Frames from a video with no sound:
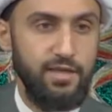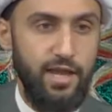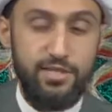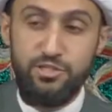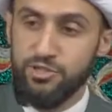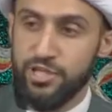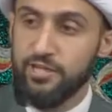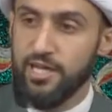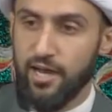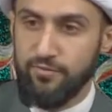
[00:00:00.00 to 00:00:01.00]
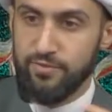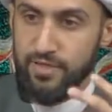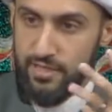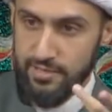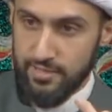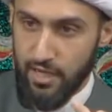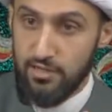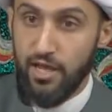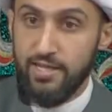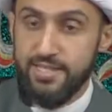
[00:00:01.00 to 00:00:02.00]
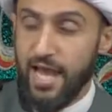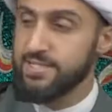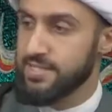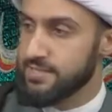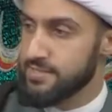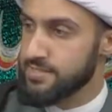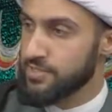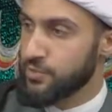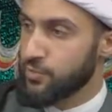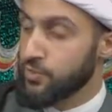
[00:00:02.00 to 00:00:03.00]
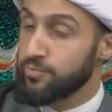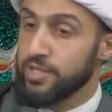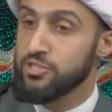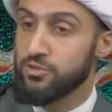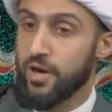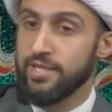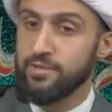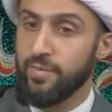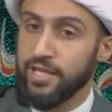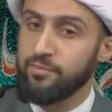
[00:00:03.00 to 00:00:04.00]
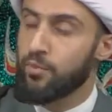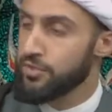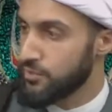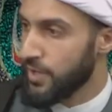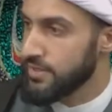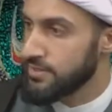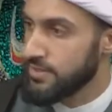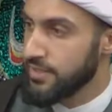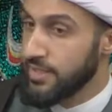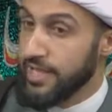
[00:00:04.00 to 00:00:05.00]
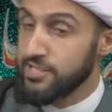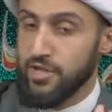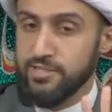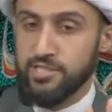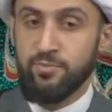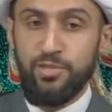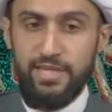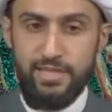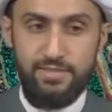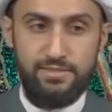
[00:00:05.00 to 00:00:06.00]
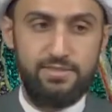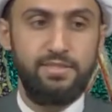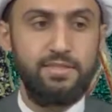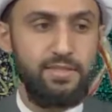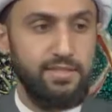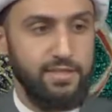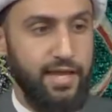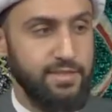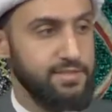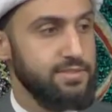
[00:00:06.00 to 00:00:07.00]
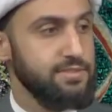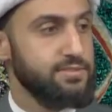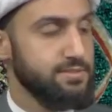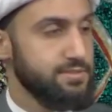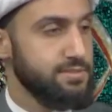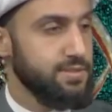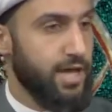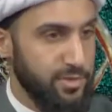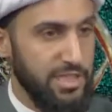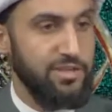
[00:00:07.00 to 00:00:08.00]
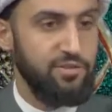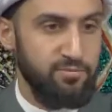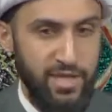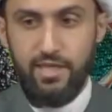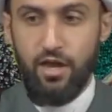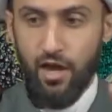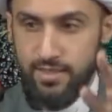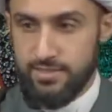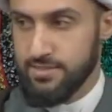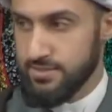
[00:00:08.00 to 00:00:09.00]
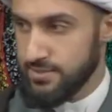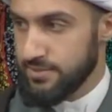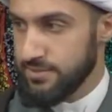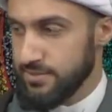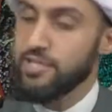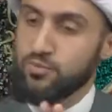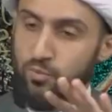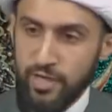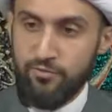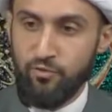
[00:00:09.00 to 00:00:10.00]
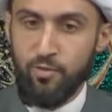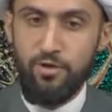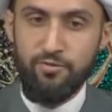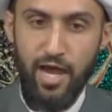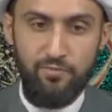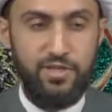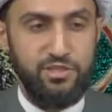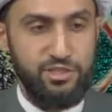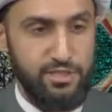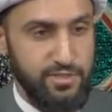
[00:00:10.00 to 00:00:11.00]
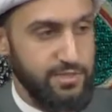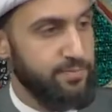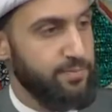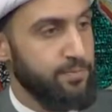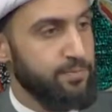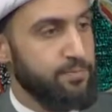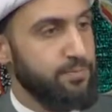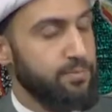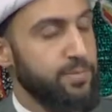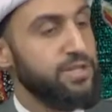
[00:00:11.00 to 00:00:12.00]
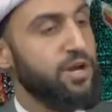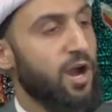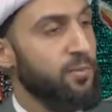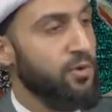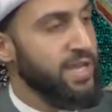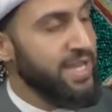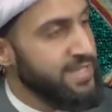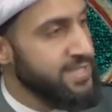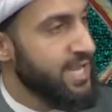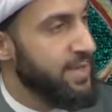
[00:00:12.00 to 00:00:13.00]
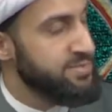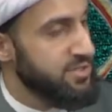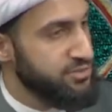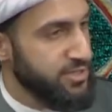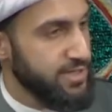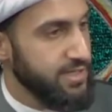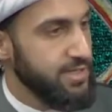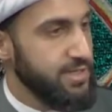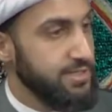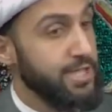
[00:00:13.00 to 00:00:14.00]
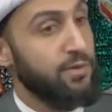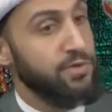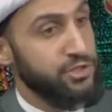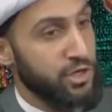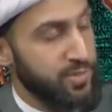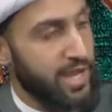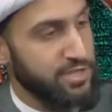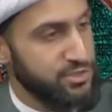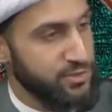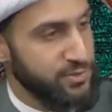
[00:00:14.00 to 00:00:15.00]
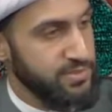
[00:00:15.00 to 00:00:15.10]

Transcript: And so Shirk of Allah's essence would be to try to make Him more than one. It's not simply that I believe in many gods. That is one form of obvious Shirk. But there are more hidden types of Shirk that return back to